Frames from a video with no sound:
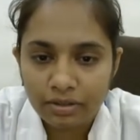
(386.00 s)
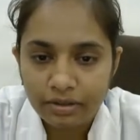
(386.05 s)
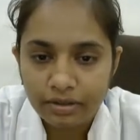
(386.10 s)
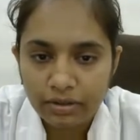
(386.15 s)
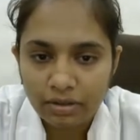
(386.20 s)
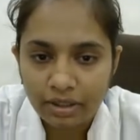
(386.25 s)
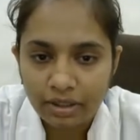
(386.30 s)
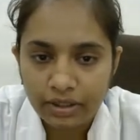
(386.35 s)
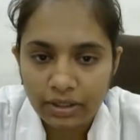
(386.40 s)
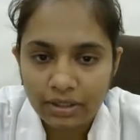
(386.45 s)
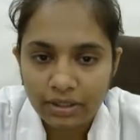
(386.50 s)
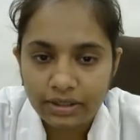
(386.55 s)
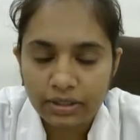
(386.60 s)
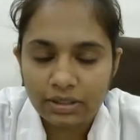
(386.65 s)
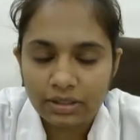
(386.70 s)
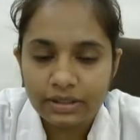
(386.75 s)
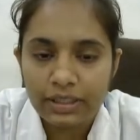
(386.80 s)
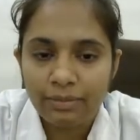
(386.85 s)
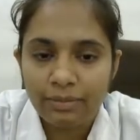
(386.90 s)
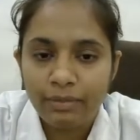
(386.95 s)

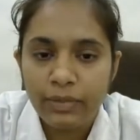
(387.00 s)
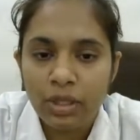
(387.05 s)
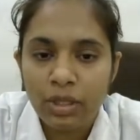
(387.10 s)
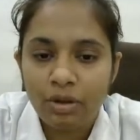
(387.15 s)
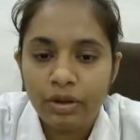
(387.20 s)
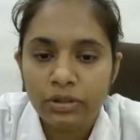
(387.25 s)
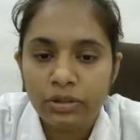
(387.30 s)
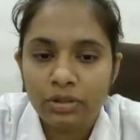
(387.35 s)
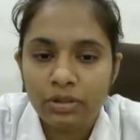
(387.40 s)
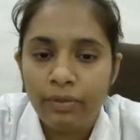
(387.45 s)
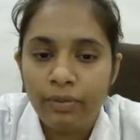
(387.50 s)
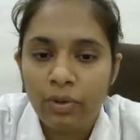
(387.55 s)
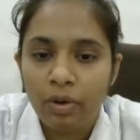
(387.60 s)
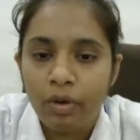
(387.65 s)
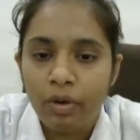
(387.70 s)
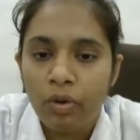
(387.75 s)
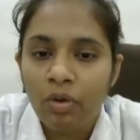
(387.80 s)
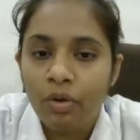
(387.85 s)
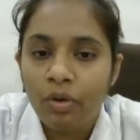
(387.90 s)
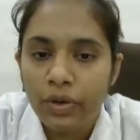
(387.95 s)
conditions because of
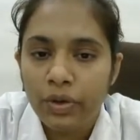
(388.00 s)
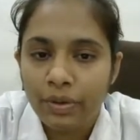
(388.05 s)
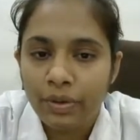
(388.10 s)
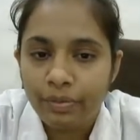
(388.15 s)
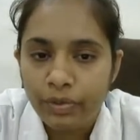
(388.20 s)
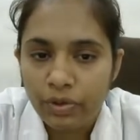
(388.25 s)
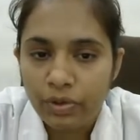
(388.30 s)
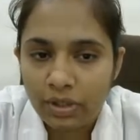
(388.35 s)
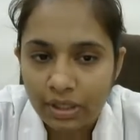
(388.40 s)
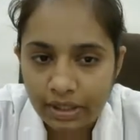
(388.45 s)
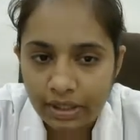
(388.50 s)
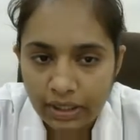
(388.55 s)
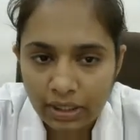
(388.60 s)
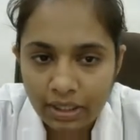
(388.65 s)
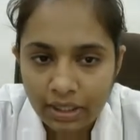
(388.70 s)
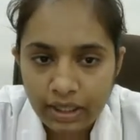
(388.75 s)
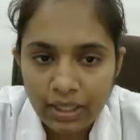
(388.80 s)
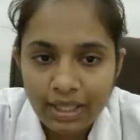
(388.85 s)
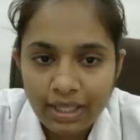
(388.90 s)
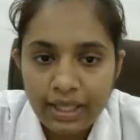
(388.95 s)
low
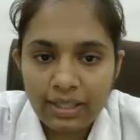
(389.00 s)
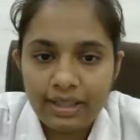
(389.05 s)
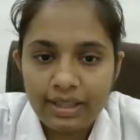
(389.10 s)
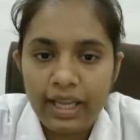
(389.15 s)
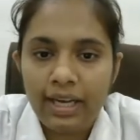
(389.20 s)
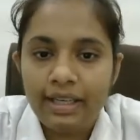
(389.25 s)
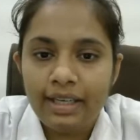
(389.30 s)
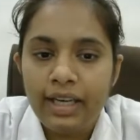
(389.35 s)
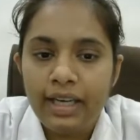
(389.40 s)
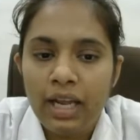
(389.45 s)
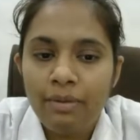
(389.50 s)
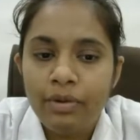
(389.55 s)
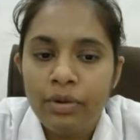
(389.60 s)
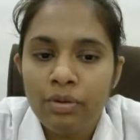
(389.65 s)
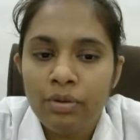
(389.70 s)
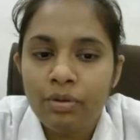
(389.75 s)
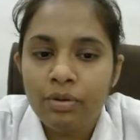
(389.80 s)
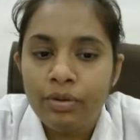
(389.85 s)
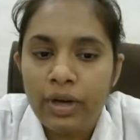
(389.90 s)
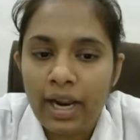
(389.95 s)
immunity. That time
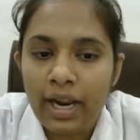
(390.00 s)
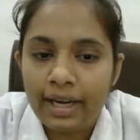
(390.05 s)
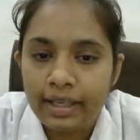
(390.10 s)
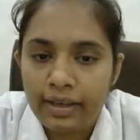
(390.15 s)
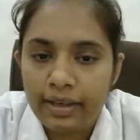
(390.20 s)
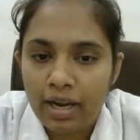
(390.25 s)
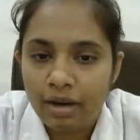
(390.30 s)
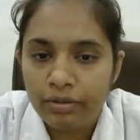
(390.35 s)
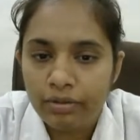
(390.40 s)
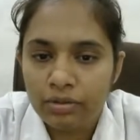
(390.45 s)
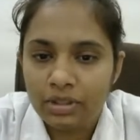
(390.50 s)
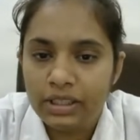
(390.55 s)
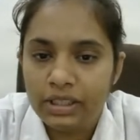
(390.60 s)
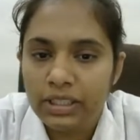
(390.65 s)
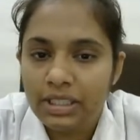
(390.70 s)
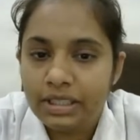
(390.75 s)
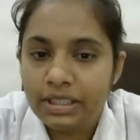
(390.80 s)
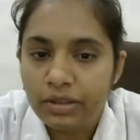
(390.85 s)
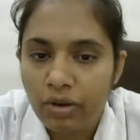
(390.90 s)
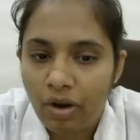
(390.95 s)
you write down the
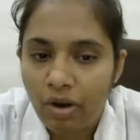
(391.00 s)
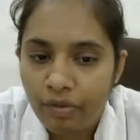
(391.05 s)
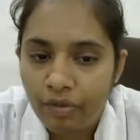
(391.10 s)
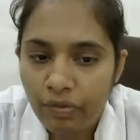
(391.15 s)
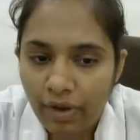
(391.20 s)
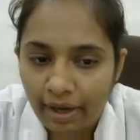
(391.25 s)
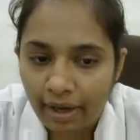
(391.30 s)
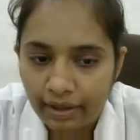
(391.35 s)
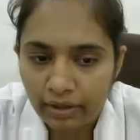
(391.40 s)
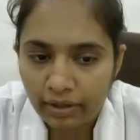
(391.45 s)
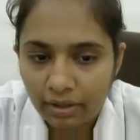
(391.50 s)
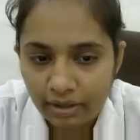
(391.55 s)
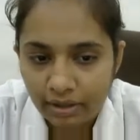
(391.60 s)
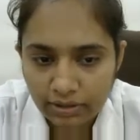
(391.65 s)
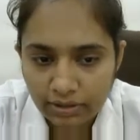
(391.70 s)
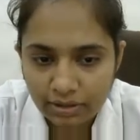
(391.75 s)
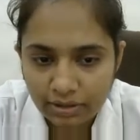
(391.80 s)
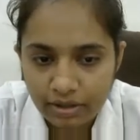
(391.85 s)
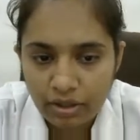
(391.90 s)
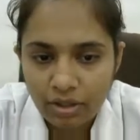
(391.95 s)
risk of
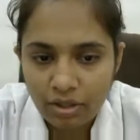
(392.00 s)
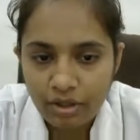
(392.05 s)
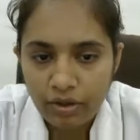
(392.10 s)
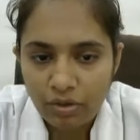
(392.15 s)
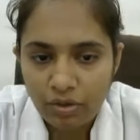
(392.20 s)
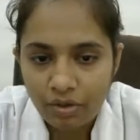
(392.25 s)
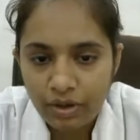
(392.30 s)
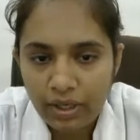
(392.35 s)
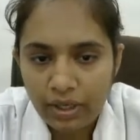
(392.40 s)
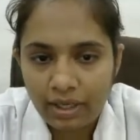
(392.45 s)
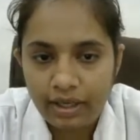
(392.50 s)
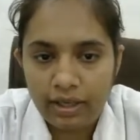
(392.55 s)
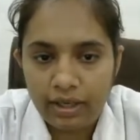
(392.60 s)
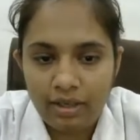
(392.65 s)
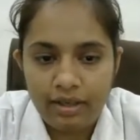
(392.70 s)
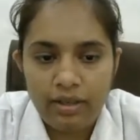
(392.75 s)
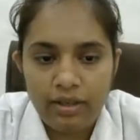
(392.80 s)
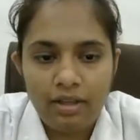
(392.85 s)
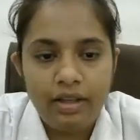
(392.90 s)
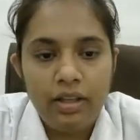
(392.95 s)
factors.
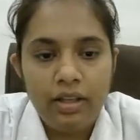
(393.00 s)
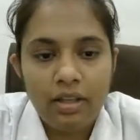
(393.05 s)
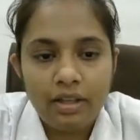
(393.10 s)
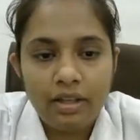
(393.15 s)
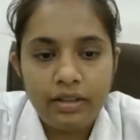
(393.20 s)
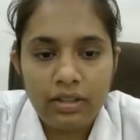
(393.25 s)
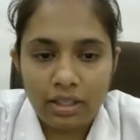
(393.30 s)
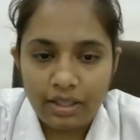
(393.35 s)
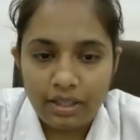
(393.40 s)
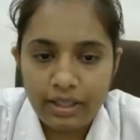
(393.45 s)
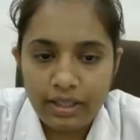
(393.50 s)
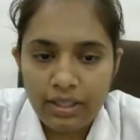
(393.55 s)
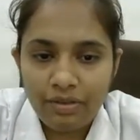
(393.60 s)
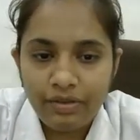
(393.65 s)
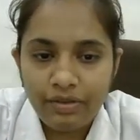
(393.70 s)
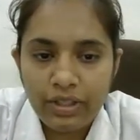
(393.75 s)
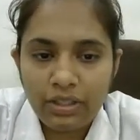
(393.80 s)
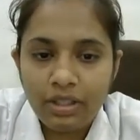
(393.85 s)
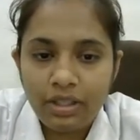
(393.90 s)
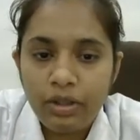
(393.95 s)
Okay, in
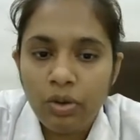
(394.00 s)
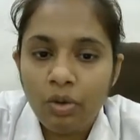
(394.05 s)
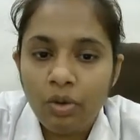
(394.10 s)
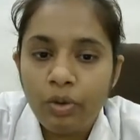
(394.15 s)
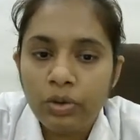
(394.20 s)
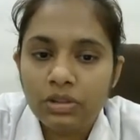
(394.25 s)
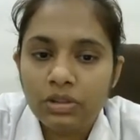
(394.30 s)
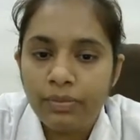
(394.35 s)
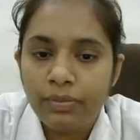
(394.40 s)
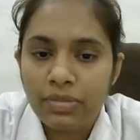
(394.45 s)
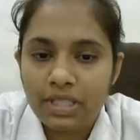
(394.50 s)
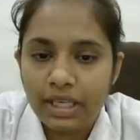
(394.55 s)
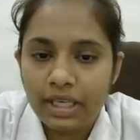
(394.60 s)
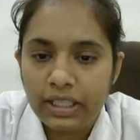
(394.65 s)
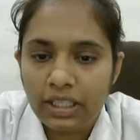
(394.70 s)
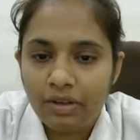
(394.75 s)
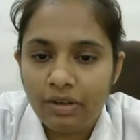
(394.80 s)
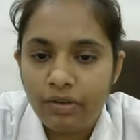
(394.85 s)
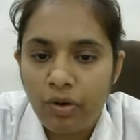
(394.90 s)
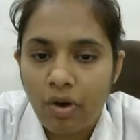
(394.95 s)
with no
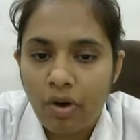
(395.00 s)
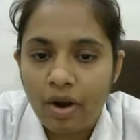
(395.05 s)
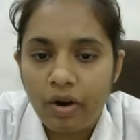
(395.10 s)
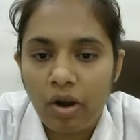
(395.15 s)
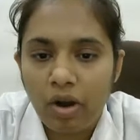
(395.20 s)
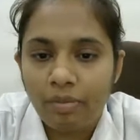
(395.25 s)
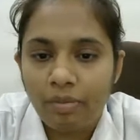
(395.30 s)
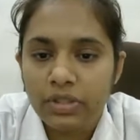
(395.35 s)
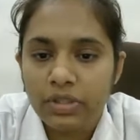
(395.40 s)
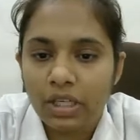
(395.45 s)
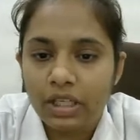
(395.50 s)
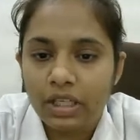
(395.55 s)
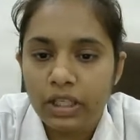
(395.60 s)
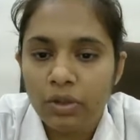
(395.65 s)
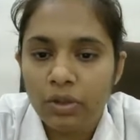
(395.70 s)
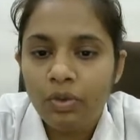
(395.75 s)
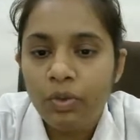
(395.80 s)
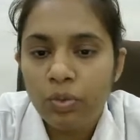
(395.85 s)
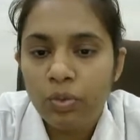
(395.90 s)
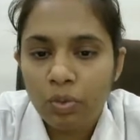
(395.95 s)
subjective or
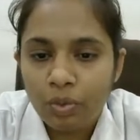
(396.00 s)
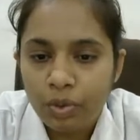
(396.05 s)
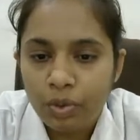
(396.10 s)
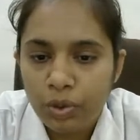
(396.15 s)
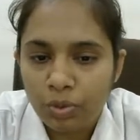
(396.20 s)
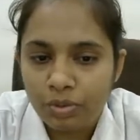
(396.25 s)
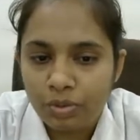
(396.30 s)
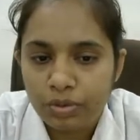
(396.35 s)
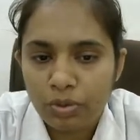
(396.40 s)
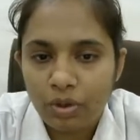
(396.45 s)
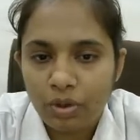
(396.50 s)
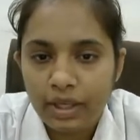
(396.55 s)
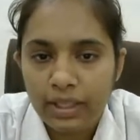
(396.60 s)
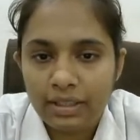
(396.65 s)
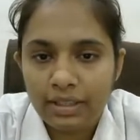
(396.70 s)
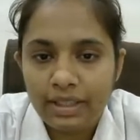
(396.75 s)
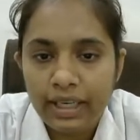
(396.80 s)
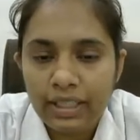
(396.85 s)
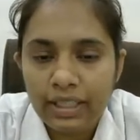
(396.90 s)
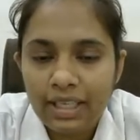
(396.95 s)
objective cues.
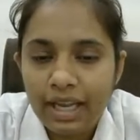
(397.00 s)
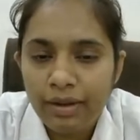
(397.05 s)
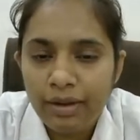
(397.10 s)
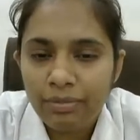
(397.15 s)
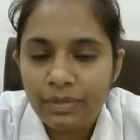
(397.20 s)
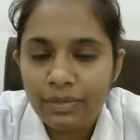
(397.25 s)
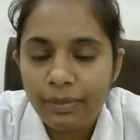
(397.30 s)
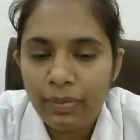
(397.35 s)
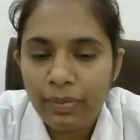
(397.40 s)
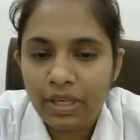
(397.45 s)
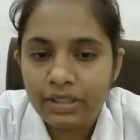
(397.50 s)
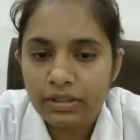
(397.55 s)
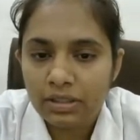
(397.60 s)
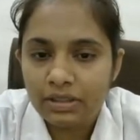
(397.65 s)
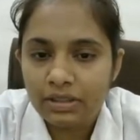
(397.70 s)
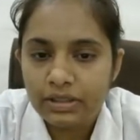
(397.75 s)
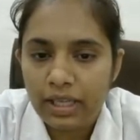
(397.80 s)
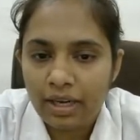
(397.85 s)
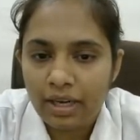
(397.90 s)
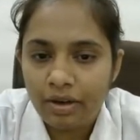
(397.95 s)
Okay, that time the
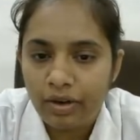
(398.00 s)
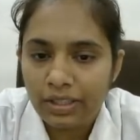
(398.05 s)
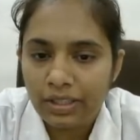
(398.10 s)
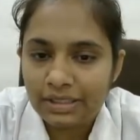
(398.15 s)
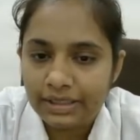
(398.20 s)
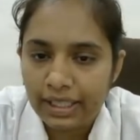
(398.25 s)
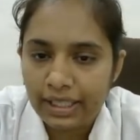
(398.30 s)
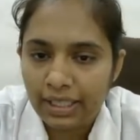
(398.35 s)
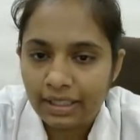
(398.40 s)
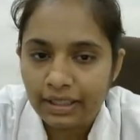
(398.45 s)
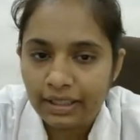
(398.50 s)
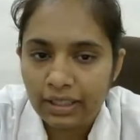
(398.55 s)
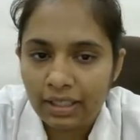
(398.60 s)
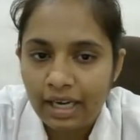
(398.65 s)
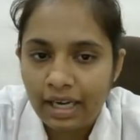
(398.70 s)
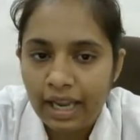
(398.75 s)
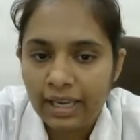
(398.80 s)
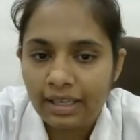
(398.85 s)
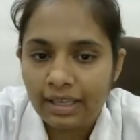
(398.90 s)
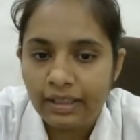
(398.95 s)
patients are not saying the
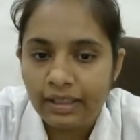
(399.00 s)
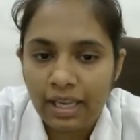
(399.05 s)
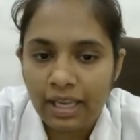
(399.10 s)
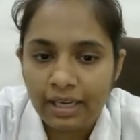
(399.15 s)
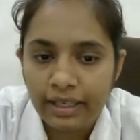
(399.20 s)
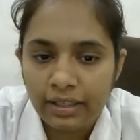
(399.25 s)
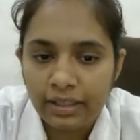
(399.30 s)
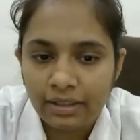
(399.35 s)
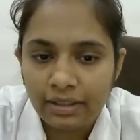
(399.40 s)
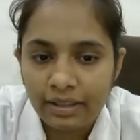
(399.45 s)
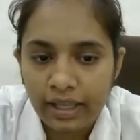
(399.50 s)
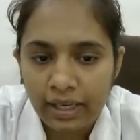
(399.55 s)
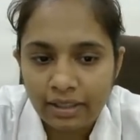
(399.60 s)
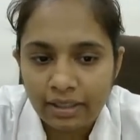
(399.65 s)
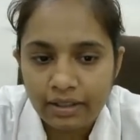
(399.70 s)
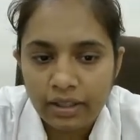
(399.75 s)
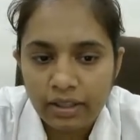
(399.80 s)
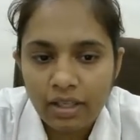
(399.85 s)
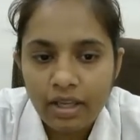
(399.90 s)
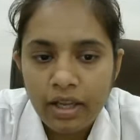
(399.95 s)
like telling
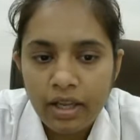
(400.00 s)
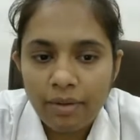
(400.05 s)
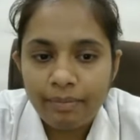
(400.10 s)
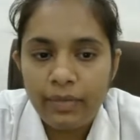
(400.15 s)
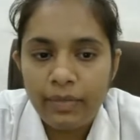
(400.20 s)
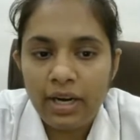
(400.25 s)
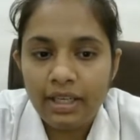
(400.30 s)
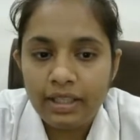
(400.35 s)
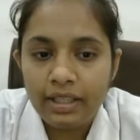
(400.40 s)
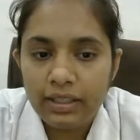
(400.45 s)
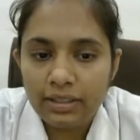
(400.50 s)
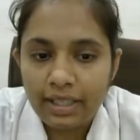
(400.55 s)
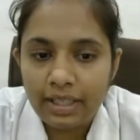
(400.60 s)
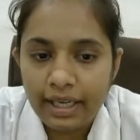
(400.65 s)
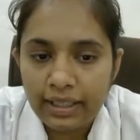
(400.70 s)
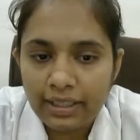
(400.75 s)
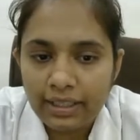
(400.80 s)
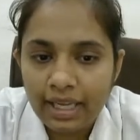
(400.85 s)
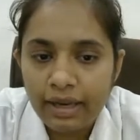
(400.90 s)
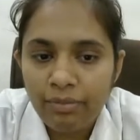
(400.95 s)
that, but
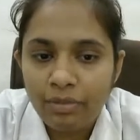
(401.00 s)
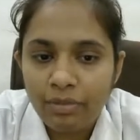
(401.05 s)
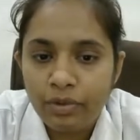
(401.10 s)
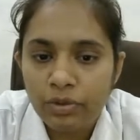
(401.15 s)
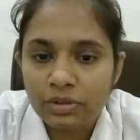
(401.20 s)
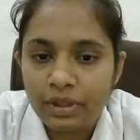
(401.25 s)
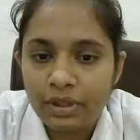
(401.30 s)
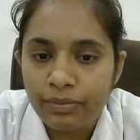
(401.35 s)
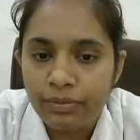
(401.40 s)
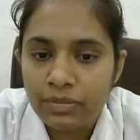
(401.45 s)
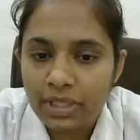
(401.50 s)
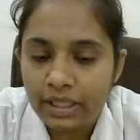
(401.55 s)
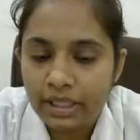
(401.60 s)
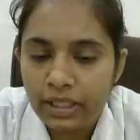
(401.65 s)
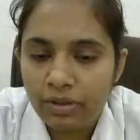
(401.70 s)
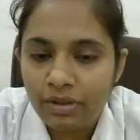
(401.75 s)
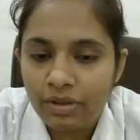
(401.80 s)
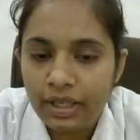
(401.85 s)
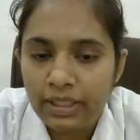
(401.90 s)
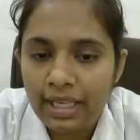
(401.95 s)
that time no
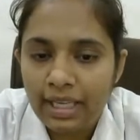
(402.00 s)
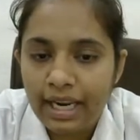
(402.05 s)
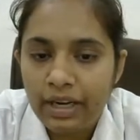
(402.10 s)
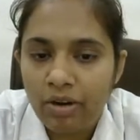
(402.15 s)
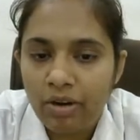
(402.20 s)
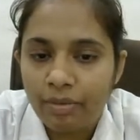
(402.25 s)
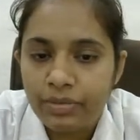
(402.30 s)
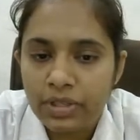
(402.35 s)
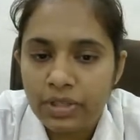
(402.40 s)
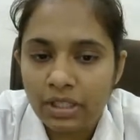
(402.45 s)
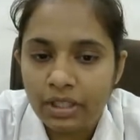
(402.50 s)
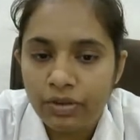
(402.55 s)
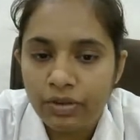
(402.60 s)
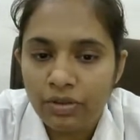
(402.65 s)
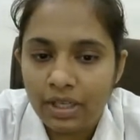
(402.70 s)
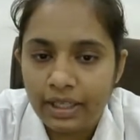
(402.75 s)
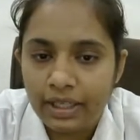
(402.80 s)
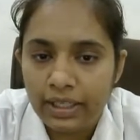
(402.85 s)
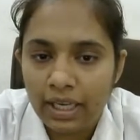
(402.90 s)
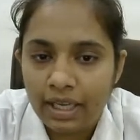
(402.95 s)
subjective data and
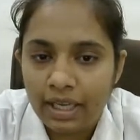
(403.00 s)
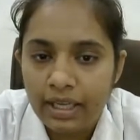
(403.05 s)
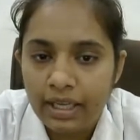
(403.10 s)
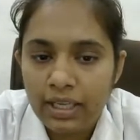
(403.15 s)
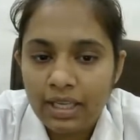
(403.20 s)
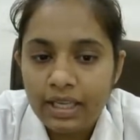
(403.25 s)
objective data.